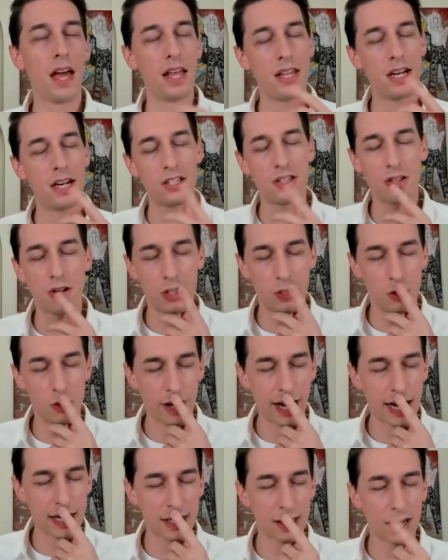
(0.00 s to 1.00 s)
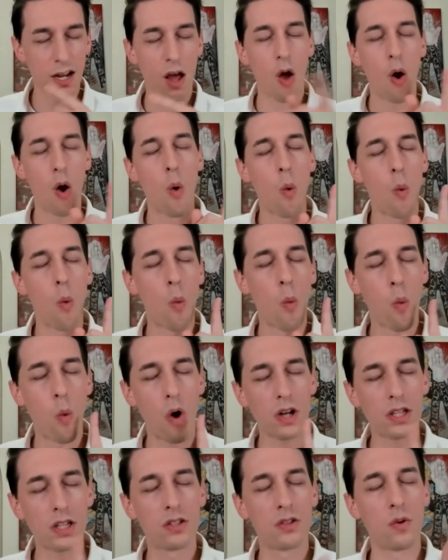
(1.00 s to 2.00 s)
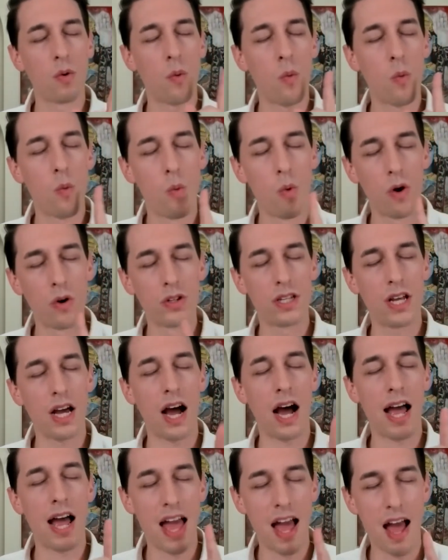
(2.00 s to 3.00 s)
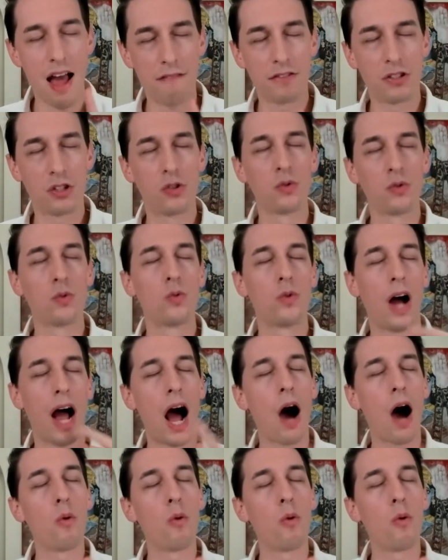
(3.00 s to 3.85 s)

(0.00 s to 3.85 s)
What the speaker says: And then I started to ask, how would I have to